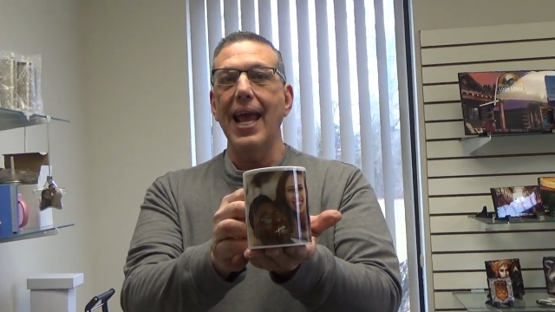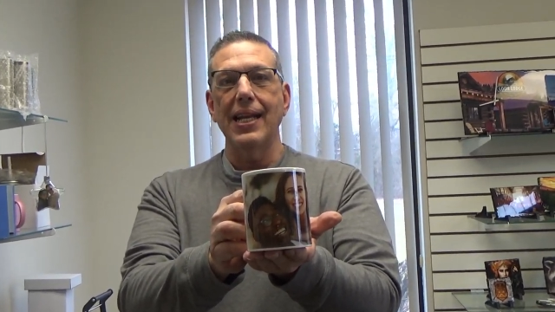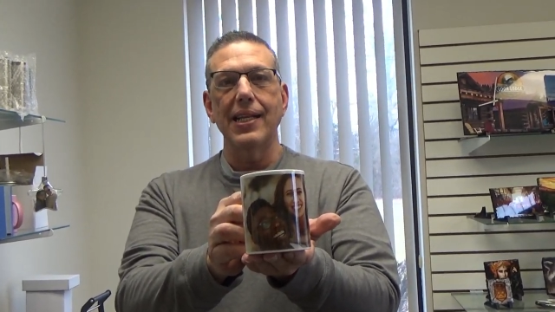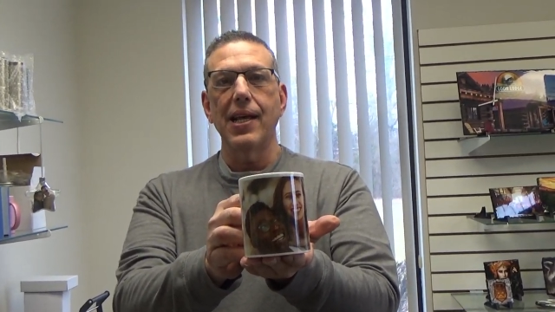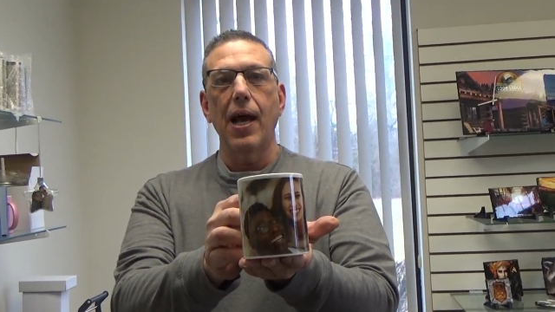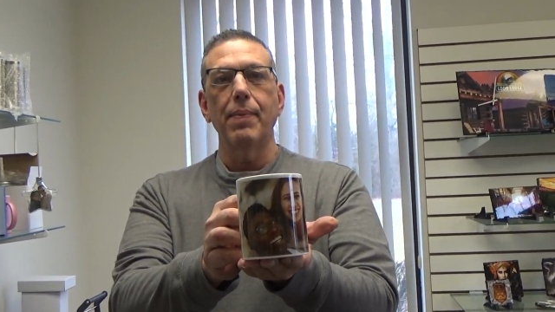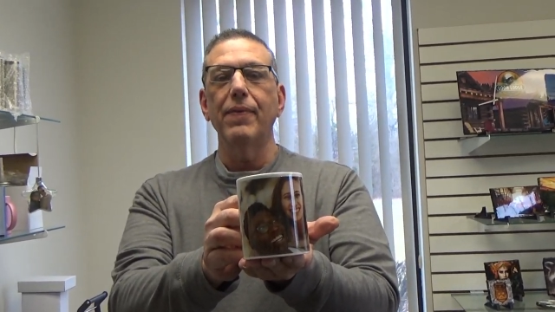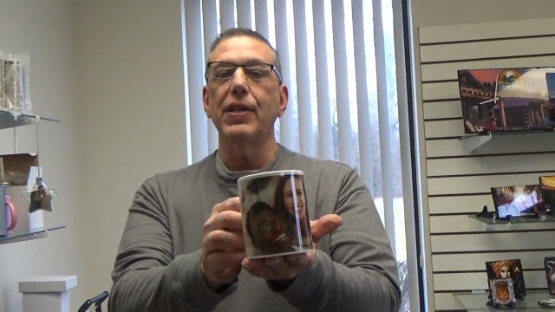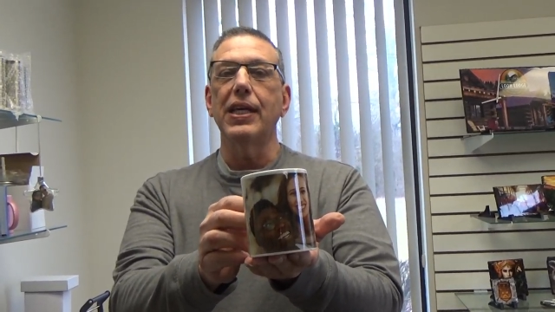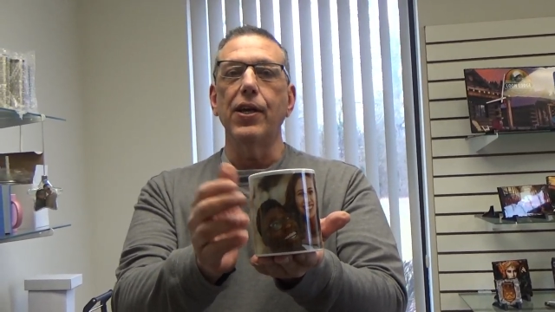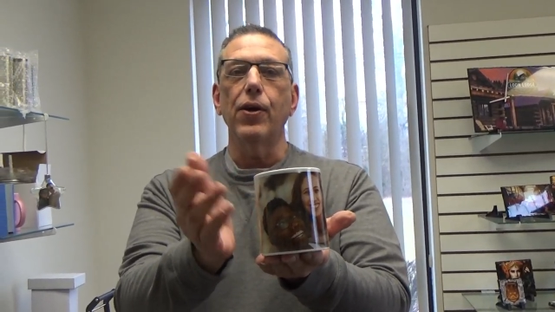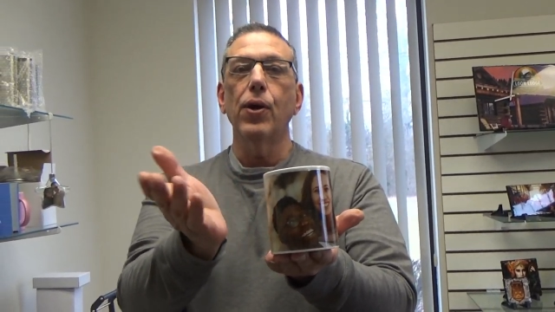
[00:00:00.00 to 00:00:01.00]
any time of
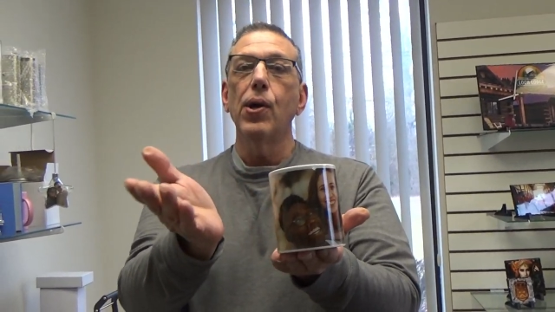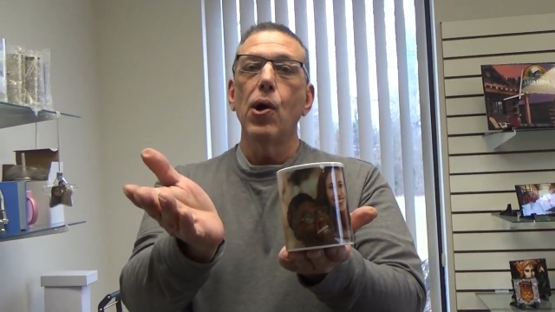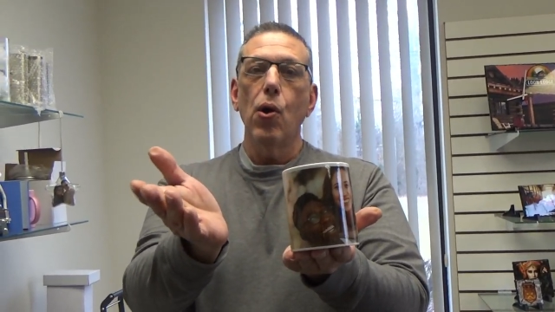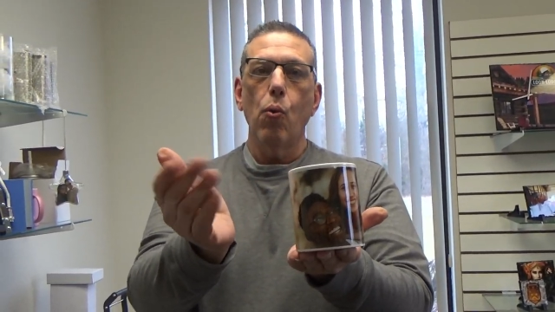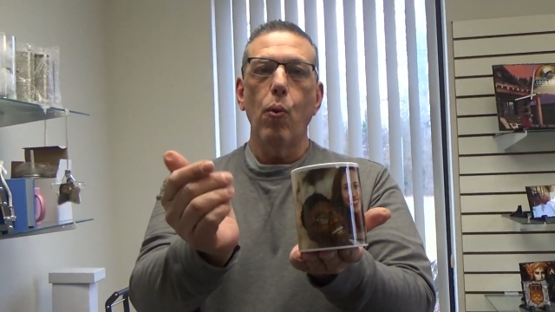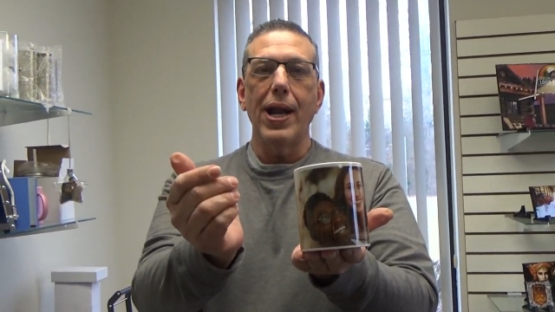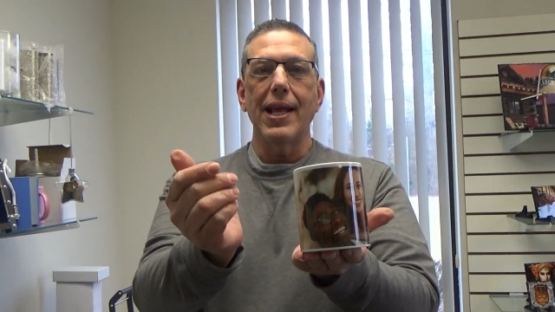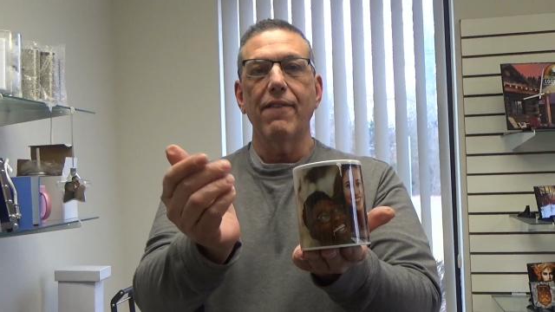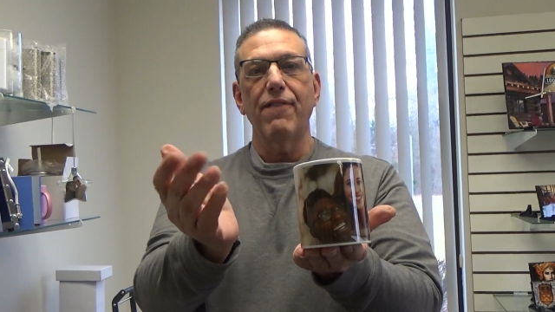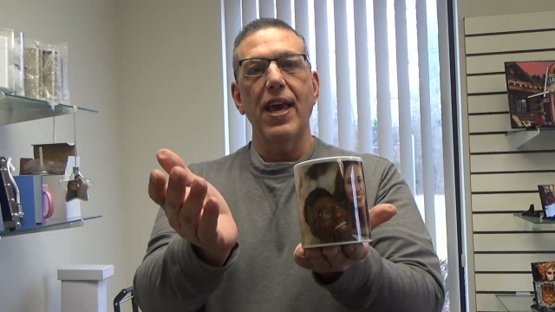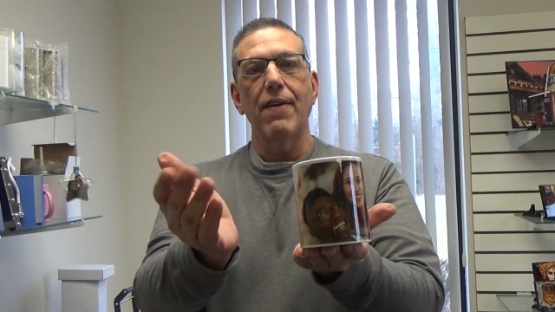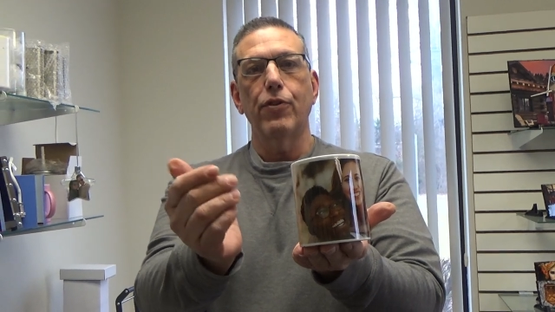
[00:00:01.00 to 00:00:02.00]
the year. Wedding
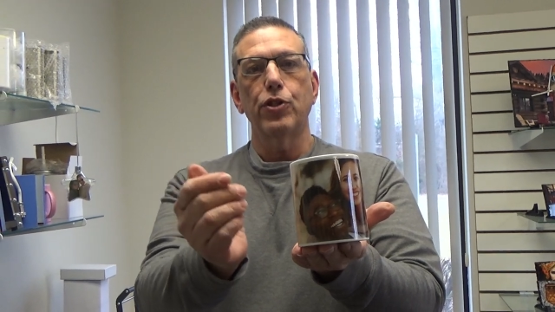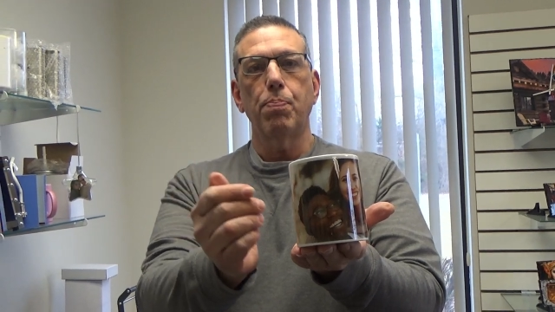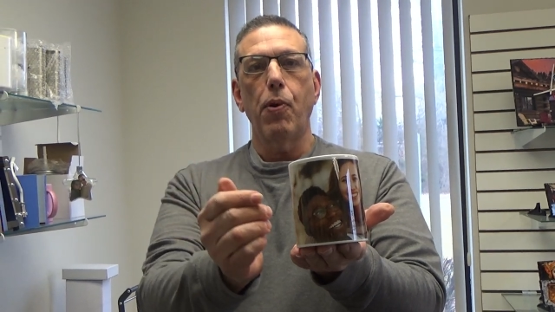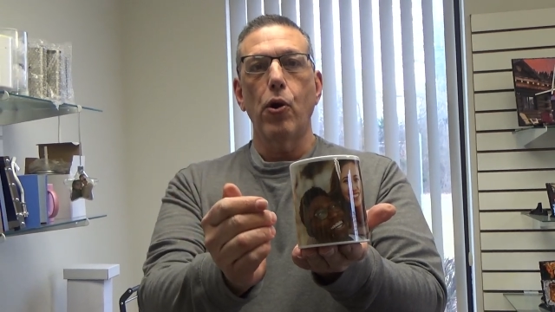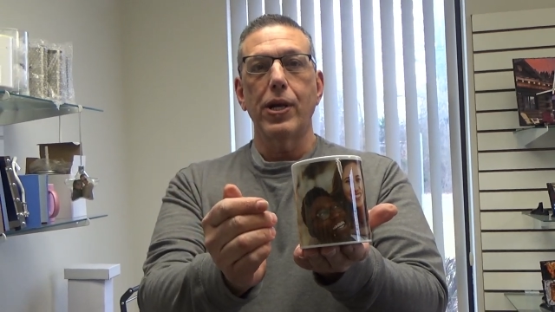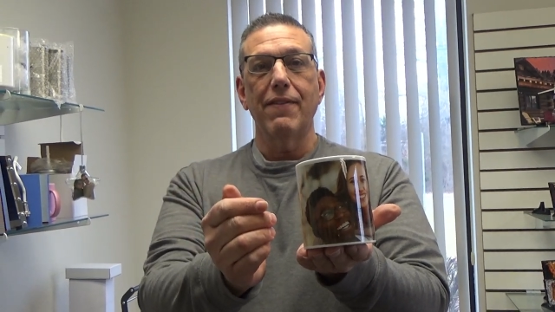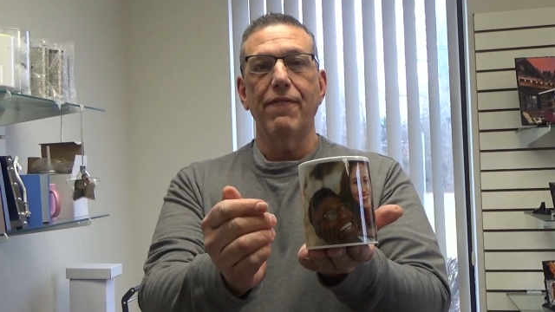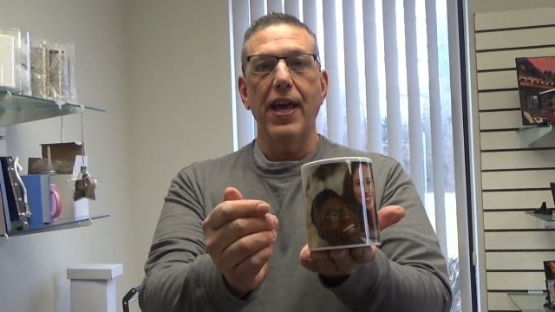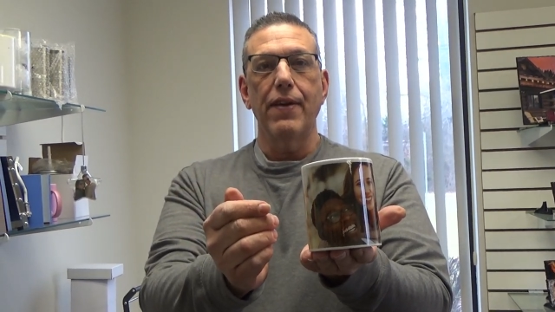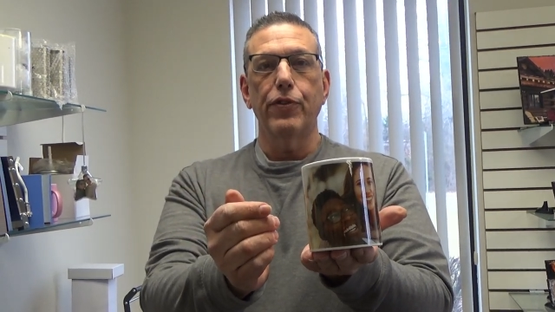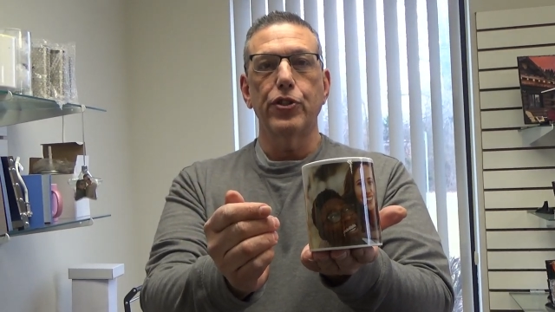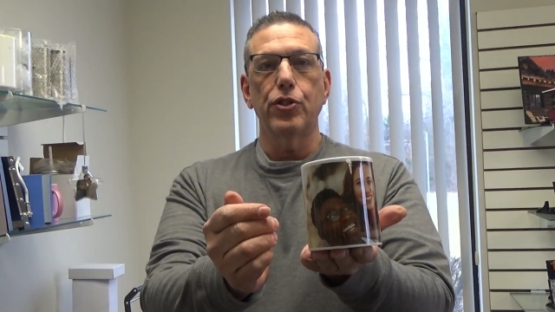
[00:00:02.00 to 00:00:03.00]
favors, party
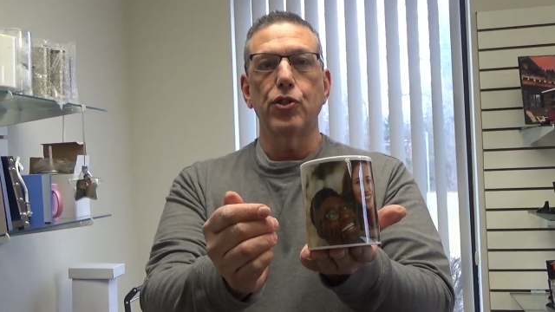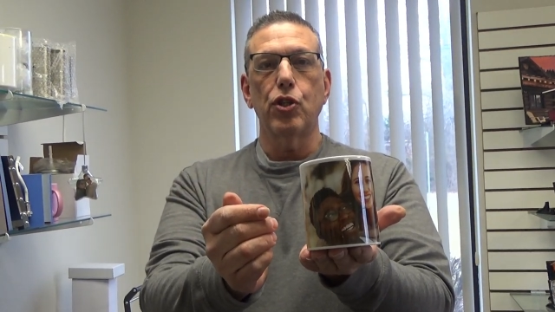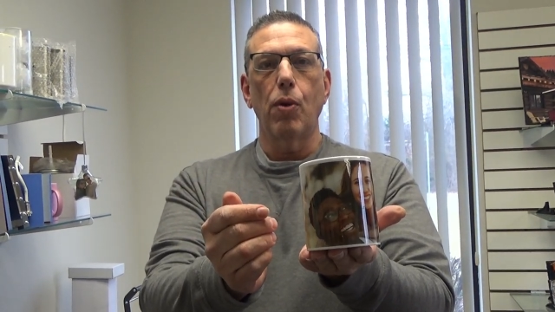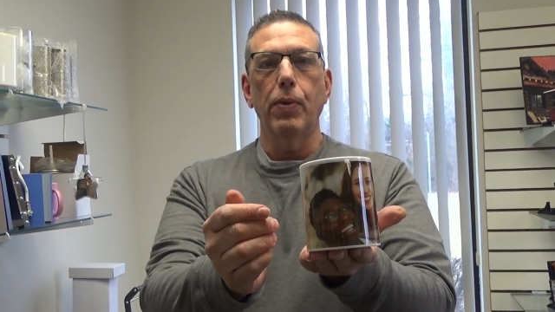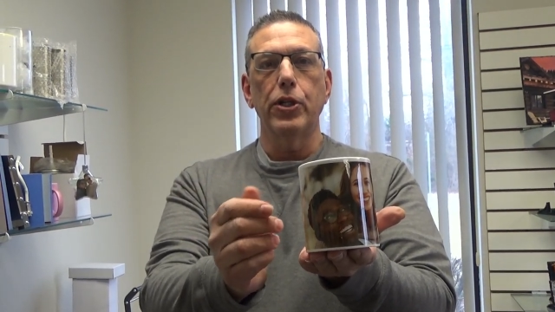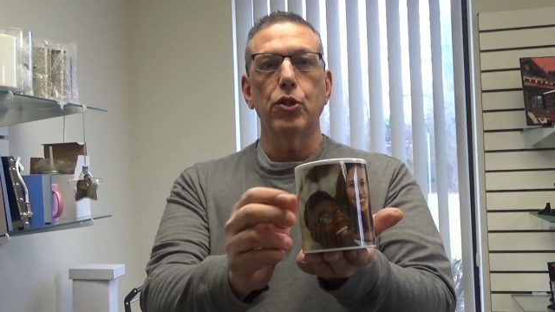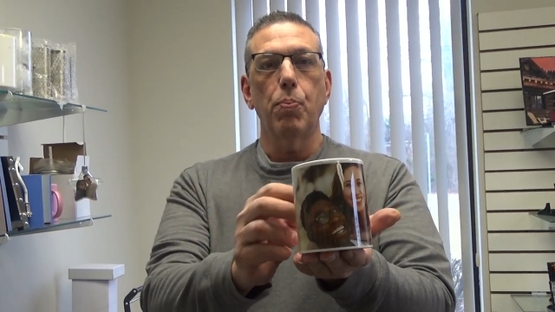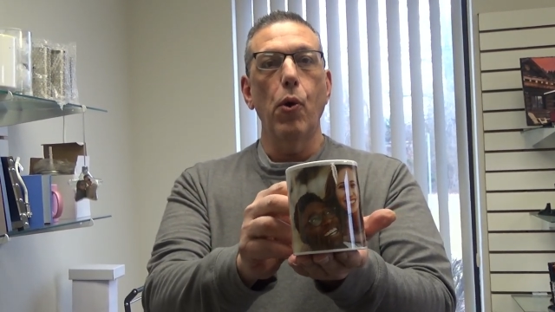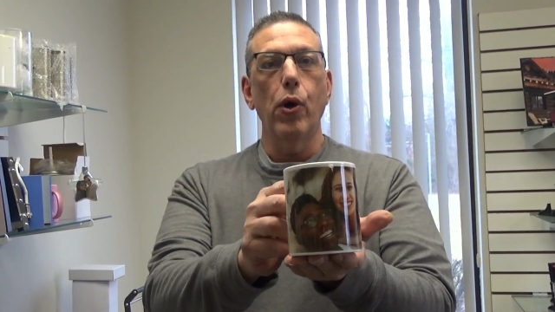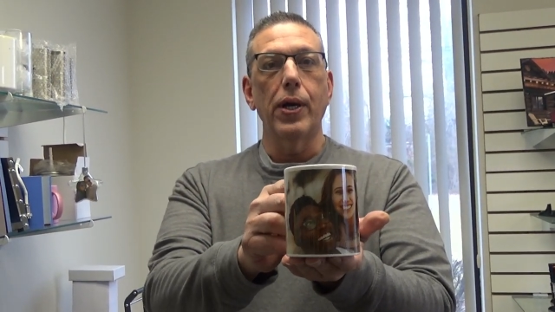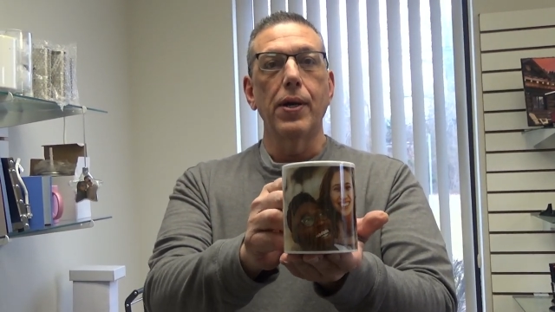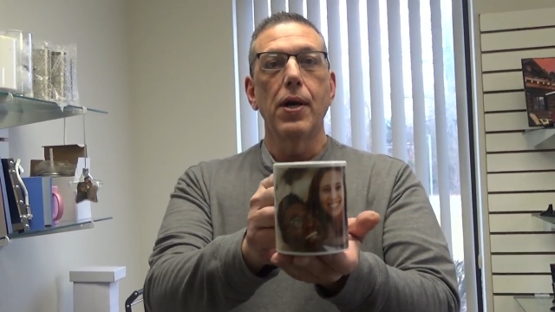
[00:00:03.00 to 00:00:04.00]
favors, and so much
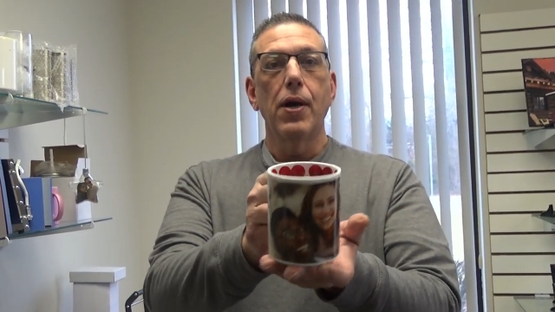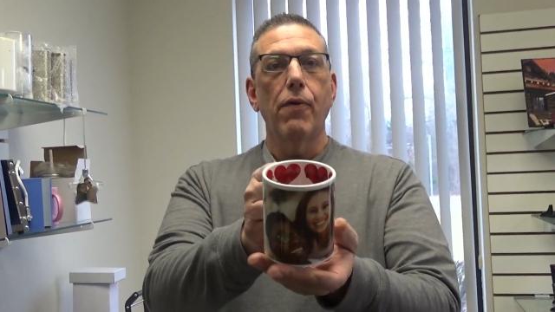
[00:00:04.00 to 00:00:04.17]
more.